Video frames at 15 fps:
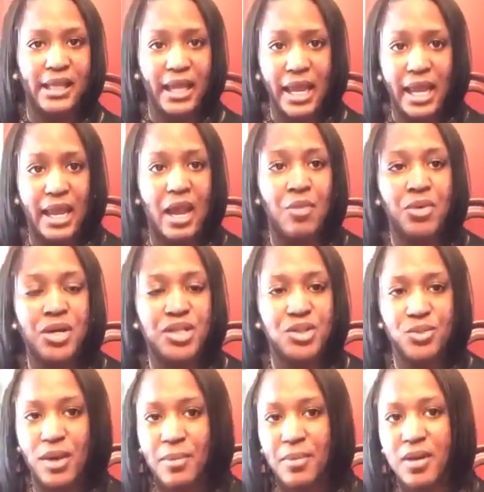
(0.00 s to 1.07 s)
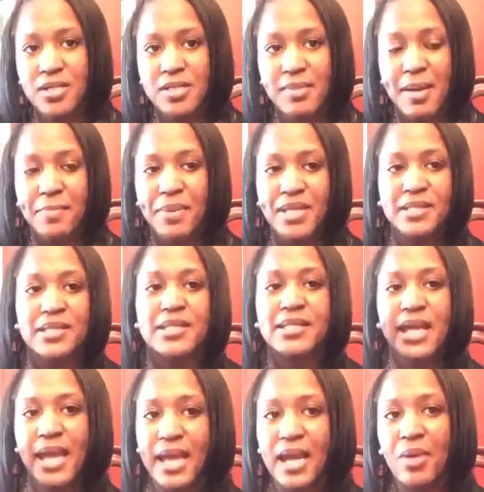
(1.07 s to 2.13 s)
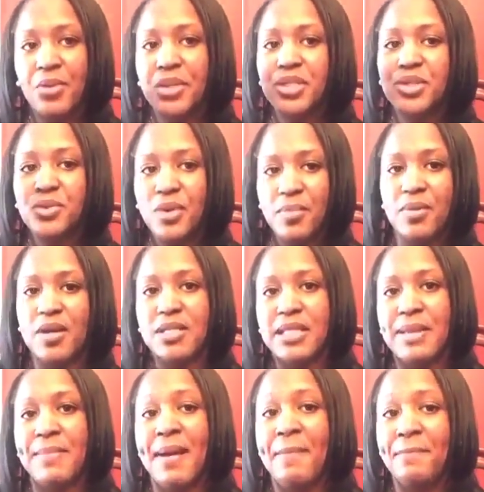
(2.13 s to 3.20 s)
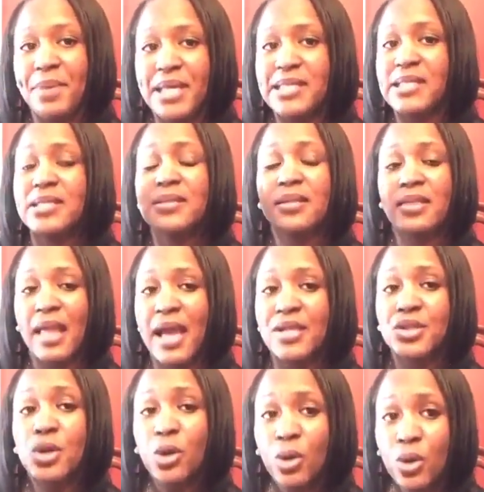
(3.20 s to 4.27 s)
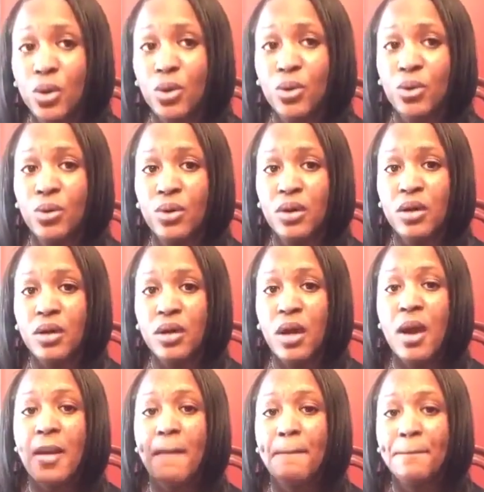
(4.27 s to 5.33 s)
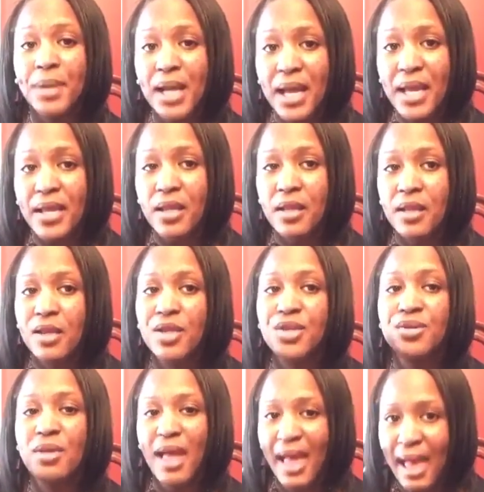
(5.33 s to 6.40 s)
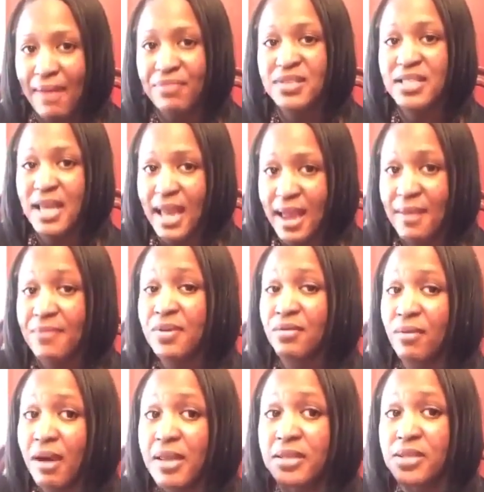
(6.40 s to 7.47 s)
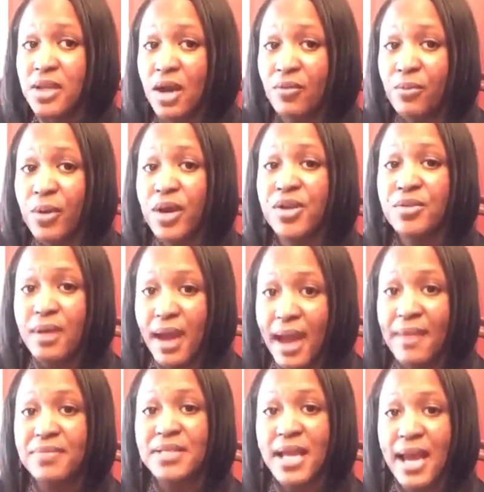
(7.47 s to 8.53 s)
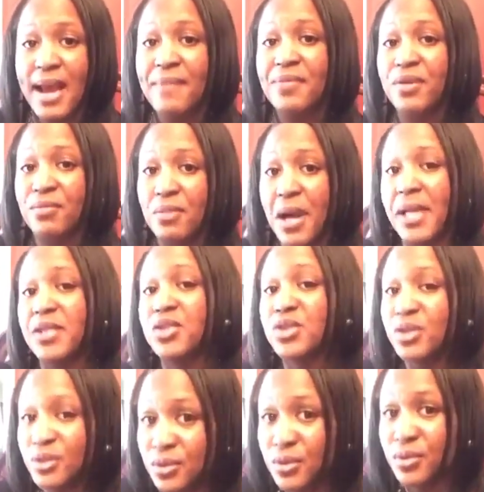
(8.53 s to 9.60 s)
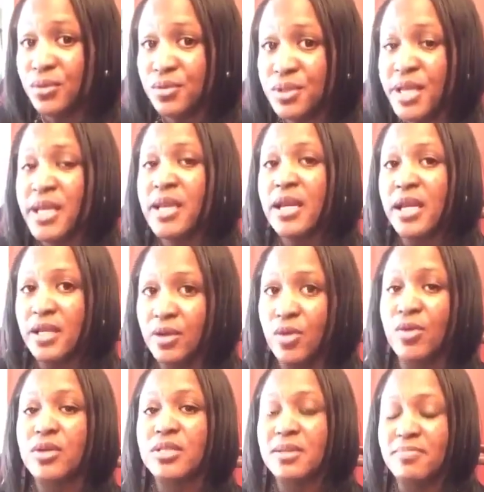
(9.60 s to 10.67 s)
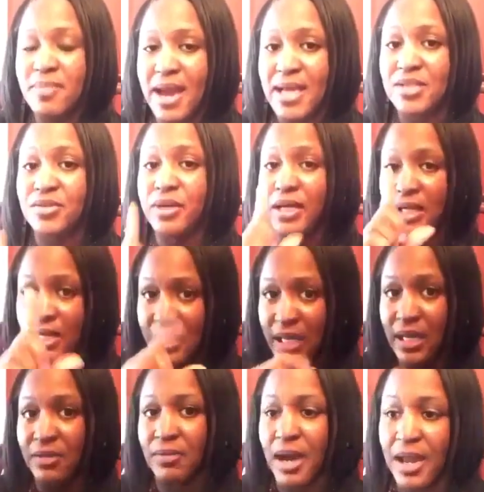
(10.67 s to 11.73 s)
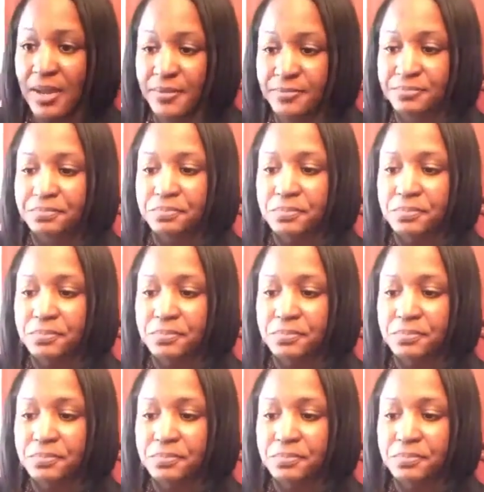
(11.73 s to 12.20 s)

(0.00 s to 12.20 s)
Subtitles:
saying, hey, I want to do webinars in my business. Hey, I want to do webinars in my business. That's cool, but you have to have the right software. You have to have the right tools in order to master it and get it right.